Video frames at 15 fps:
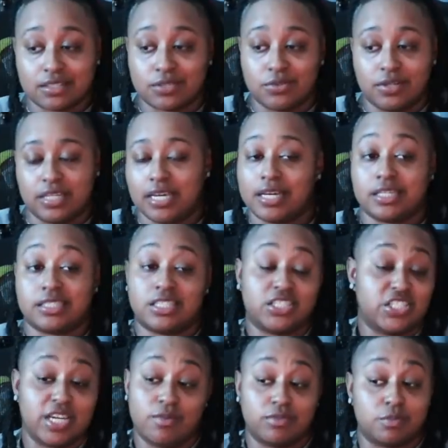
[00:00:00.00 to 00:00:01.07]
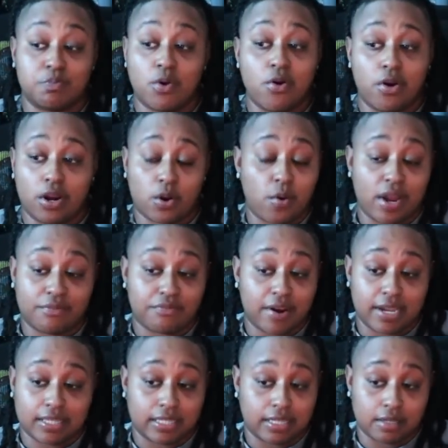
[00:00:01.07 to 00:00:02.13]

to it yet because the shit was boring, quite frankly, boring.